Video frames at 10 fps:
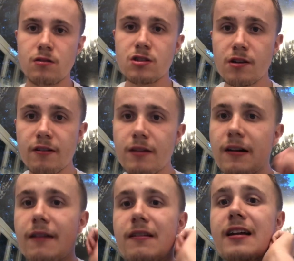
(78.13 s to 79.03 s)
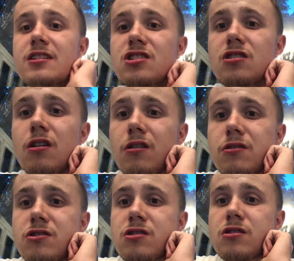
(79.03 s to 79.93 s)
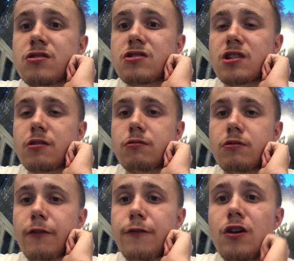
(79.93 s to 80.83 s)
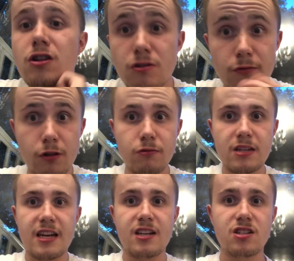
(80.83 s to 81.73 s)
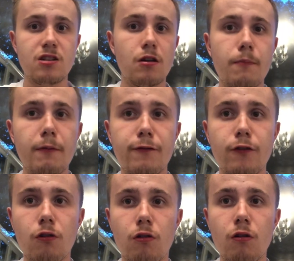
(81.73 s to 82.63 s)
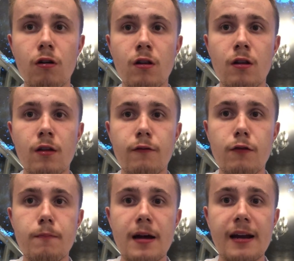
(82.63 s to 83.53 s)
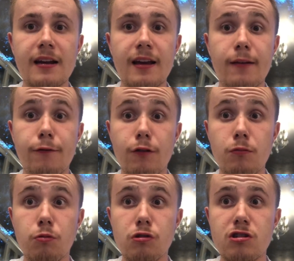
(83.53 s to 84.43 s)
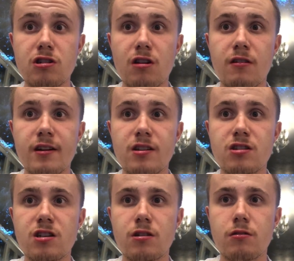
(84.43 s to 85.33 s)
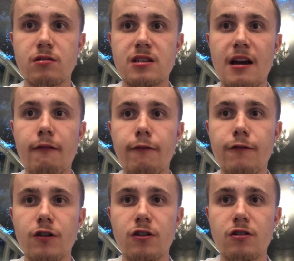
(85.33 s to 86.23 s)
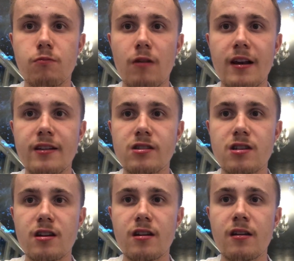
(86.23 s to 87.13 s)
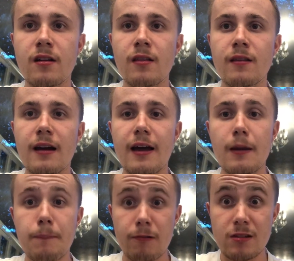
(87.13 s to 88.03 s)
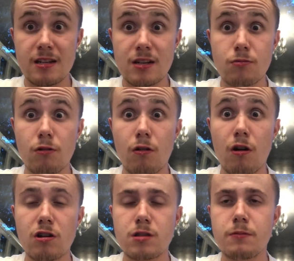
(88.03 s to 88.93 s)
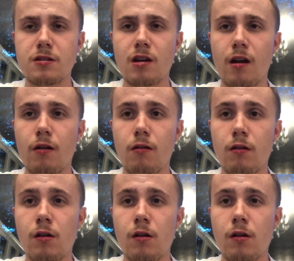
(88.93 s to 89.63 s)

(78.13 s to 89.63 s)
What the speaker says: So anyway, let's start. So the first route is the number 4 from Madeley through Woodside to Telford, Wellington, and the Princess Royal Hospital,